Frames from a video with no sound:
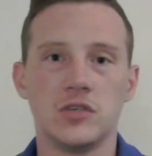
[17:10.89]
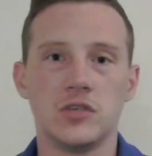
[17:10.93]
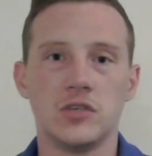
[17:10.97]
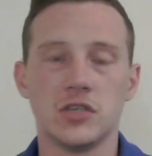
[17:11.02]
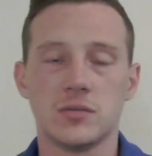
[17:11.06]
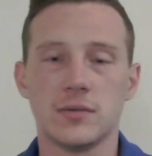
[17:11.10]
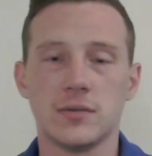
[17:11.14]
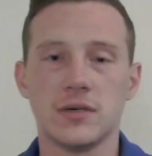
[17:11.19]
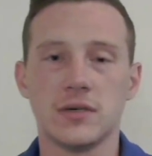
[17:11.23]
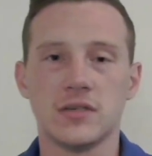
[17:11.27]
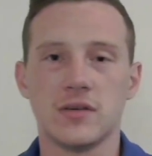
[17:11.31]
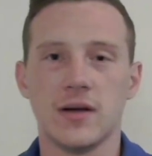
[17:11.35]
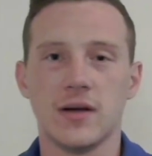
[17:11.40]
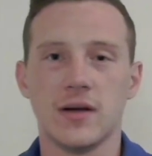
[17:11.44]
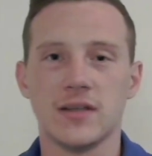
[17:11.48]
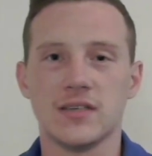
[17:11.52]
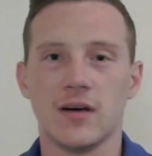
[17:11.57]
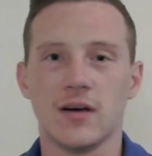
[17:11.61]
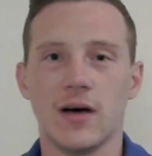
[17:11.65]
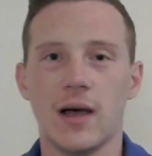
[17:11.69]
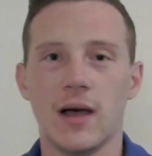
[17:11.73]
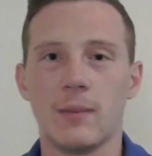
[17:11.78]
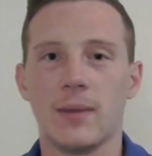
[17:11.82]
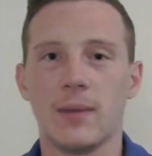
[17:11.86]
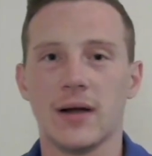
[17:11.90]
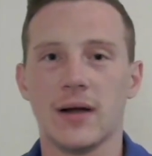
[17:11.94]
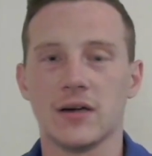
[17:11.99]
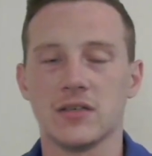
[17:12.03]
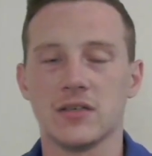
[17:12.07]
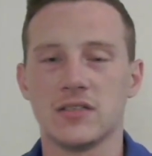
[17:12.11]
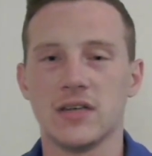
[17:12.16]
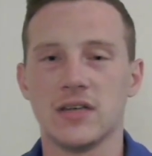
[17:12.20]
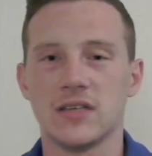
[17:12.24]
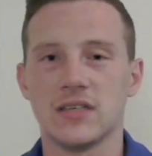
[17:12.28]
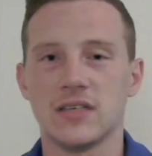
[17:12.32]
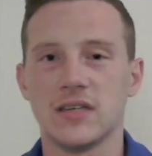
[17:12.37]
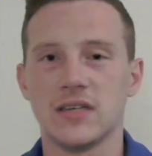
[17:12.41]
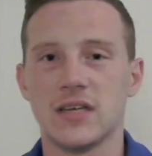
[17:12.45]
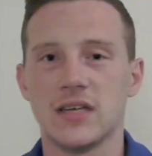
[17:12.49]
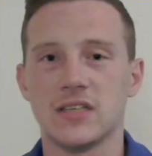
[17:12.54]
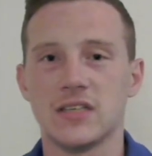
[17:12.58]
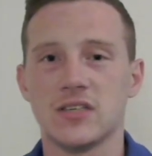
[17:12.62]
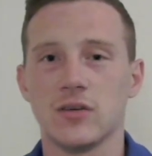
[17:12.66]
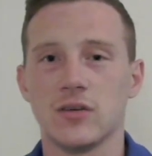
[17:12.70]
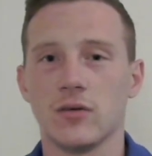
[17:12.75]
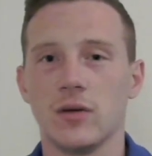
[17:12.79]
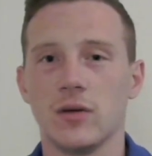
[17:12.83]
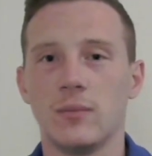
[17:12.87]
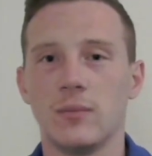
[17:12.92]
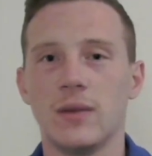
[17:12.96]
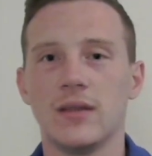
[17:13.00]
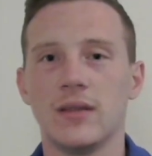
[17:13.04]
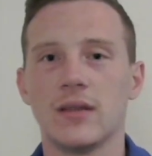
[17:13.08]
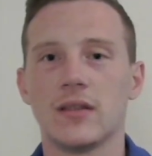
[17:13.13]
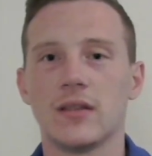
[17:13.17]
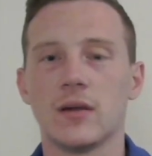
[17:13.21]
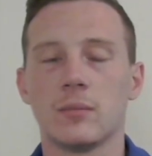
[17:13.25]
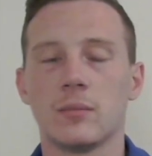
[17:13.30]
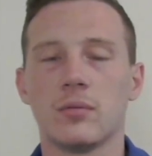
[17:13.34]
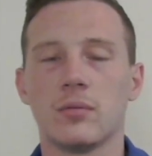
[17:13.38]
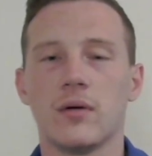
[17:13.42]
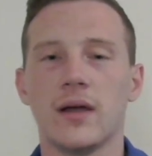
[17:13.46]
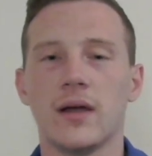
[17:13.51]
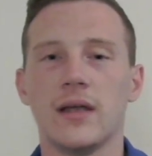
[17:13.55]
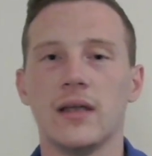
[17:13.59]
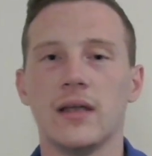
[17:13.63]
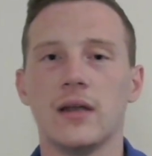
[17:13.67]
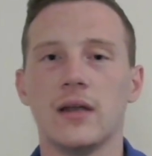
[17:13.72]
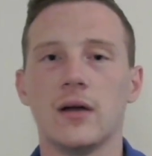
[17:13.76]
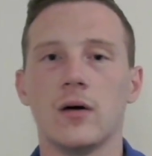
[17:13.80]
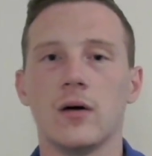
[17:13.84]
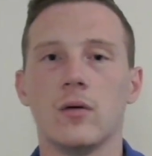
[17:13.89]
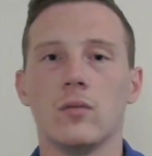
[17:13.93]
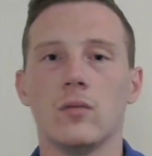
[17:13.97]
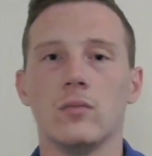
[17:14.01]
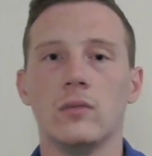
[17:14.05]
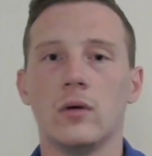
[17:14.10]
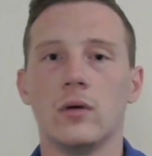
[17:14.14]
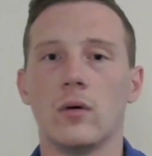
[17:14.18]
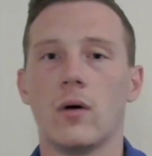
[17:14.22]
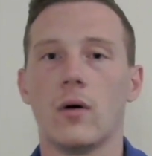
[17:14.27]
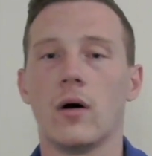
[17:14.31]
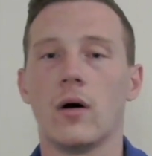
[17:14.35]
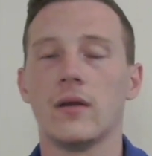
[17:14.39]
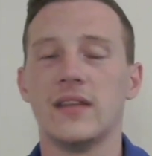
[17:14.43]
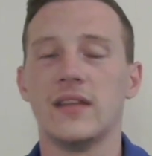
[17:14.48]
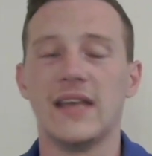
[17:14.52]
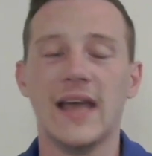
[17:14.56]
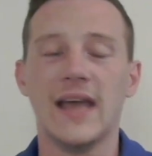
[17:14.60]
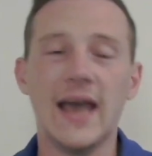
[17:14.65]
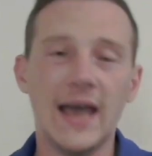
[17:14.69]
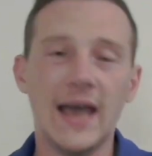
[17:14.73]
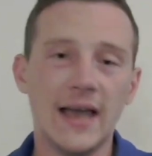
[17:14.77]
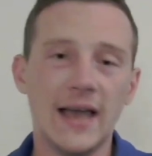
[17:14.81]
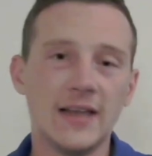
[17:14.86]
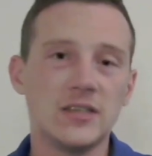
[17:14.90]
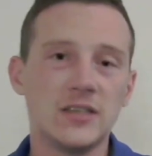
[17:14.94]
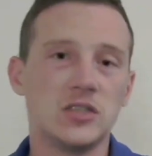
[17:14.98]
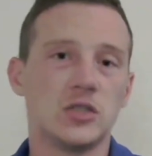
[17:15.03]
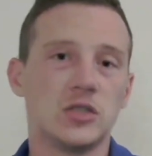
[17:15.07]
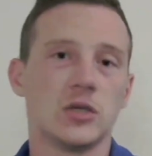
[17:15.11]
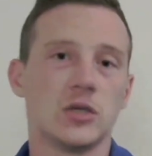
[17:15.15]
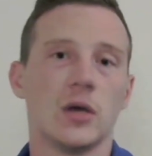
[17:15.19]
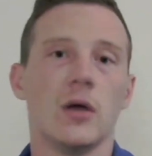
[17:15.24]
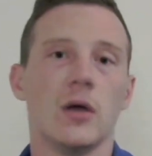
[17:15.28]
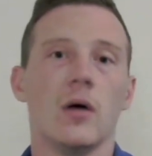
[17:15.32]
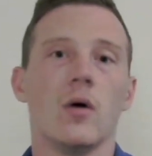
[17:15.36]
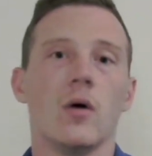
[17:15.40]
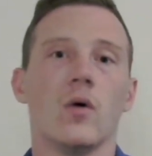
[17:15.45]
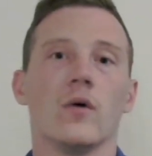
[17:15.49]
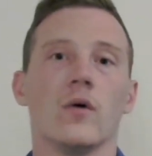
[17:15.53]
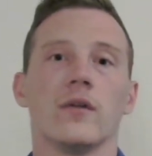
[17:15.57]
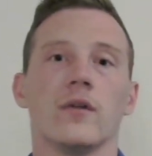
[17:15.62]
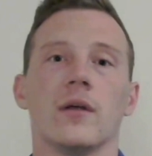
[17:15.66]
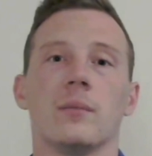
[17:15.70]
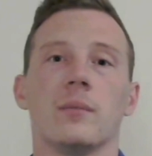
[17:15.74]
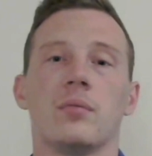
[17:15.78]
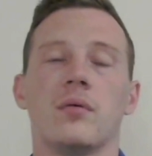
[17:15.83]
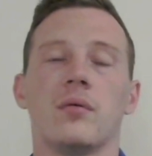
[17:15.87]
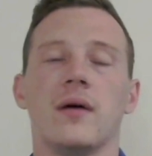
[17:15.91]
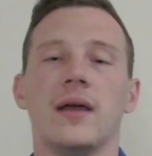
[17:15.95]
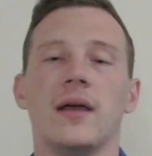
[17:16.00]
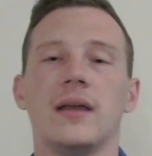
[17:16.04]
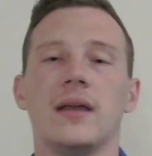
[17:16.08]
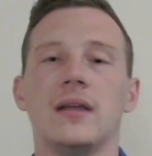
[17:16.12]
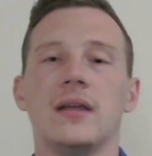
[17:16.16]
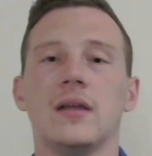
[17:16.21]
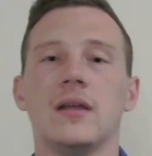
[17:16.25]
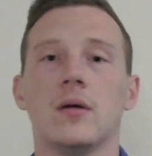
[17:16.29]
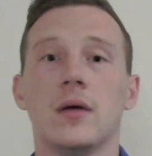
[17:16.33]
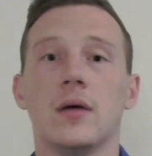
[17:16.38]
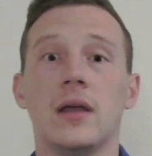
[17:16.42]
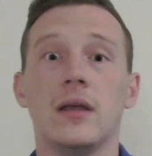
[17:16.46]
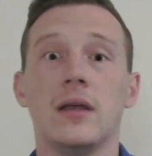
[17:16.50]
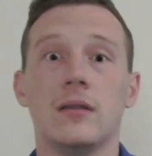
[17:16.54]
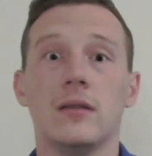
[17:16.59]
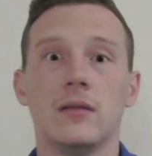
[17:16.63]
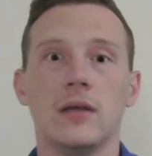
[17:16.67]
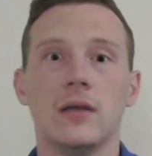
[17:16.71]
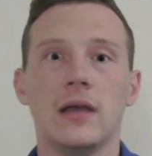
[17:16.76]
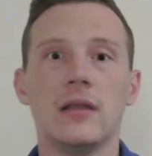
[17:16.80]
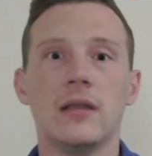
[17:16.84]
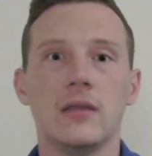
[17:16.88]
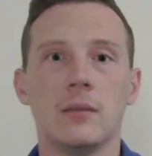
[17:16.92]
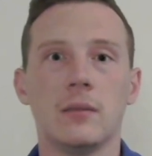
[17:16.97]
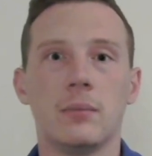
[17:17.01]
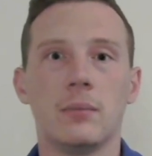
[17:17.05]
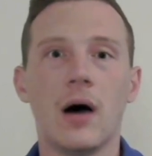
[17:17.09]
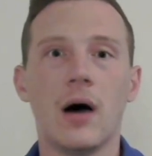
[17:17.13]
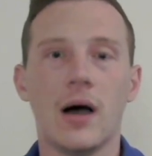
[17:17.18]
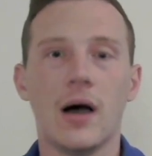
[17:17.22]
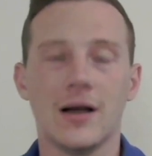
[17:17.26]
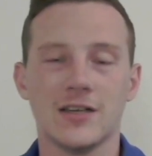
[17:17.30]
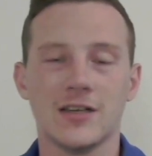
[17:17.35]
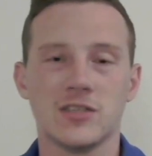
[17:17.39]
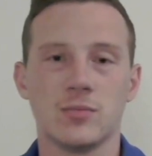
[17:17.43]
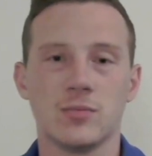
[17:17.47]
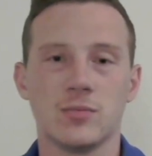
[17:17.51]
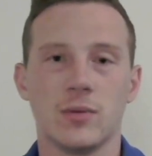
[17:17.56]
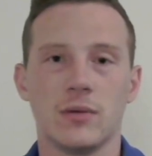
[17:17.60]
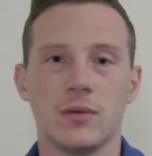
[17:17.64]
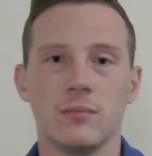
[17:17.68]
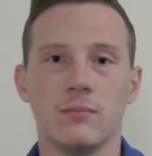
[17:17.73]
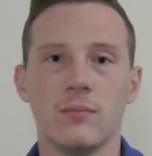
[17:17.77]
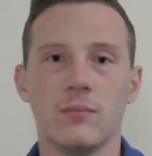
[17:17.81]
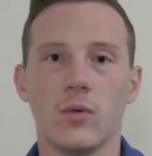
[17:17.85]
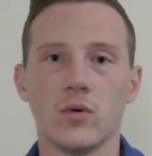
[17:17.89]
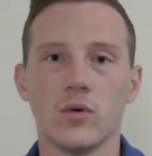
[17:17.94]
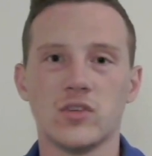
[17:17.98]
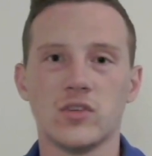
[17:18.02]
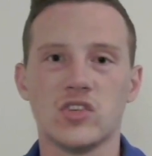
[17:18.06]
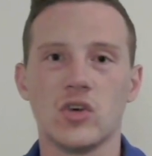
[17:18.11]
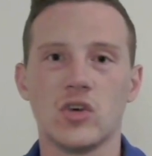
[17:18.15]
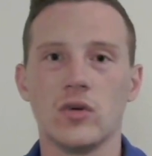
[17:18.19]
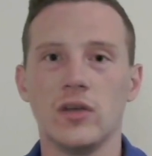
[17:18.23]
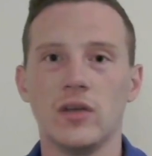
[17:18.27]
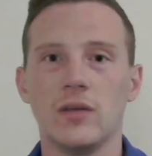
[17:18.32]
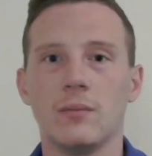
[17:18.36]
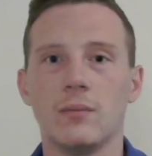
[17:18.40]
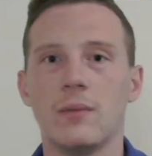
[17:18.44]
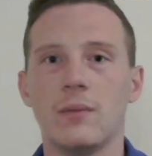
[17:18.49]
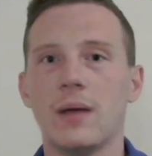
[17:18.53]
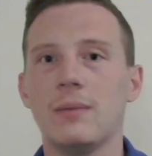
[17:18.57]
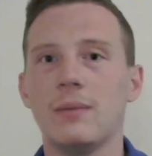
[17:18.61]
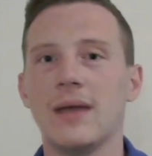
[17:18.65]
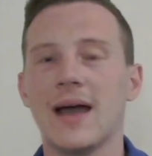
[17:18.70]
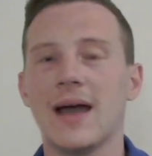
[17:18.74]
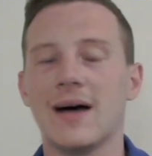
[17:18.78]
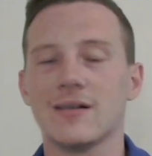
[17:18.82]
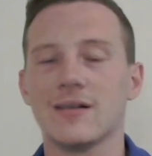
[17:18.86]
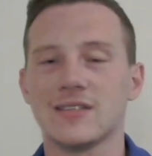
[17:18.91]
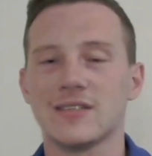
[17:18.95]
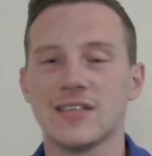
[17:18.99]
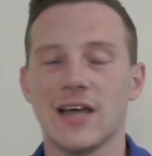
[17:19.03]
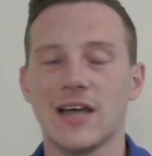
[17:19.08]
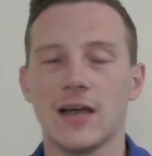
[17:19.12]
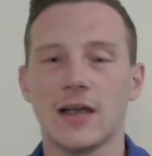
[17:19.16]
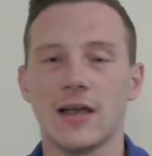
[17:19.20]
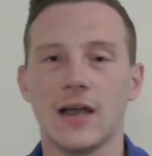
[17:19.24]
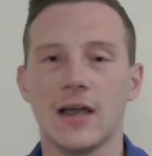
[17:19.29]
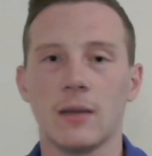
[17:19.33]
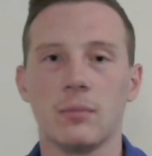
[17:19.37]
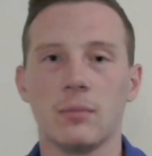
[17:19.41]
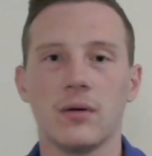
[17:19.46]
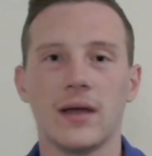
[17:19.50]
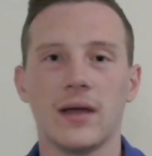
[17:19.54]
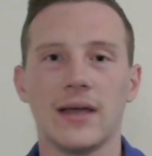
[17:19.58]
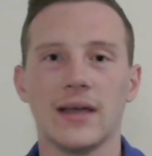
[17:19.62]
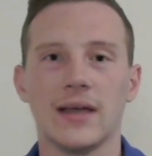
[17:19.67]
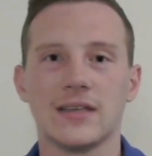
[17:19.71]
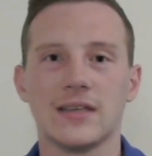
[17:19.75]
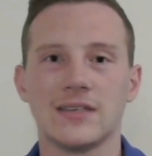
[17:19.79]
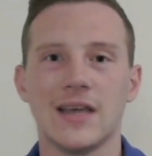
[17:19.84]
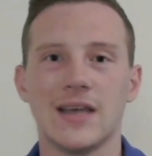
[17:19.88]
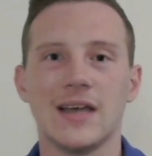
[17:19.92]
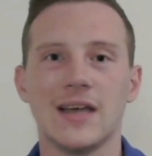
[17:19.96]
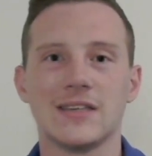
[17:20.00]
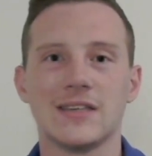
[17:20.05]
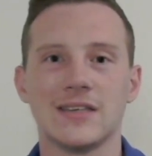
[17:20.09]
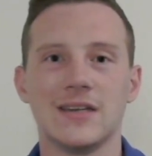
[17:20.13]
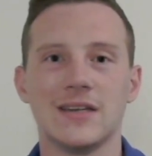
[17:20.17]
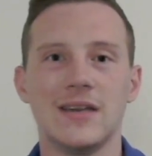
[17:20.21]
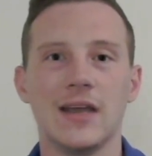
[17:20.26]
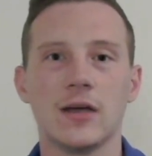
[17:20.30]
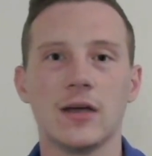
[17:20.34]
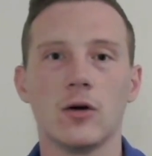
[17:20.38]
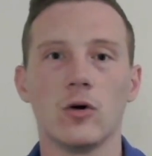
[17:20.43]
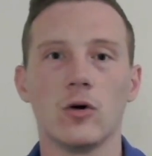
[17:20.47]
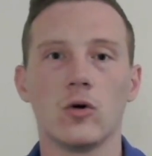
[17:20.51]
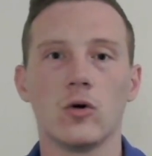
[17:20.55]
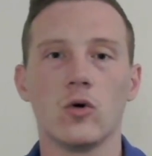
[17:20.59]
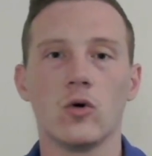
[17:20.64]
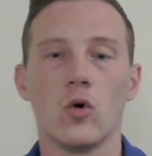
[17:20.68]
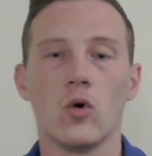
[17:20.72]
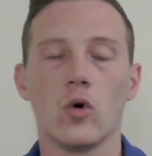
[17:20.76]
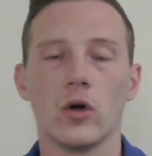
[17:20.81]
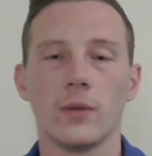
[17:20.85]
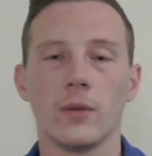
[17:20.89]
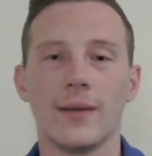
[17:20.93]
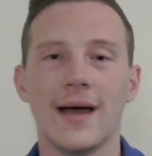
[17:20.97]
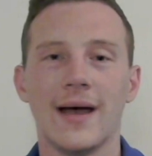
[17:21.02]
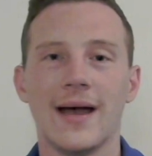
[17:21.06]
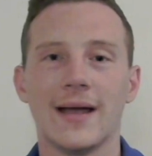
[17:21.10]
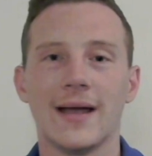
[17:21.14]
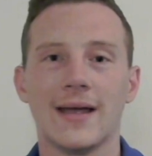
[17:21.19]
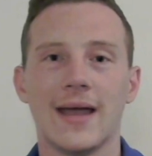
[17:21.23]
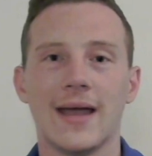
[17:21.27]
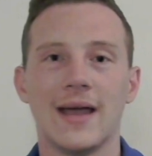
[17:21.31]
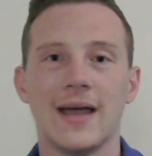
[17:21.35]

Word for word: just because they're outside linebackers doesn't necessarily mean that they're playing, you know, you know, on the edge or they're playing, you know, in in the box, but more so you maybe outside, kind of playing as as a nickel cornerback,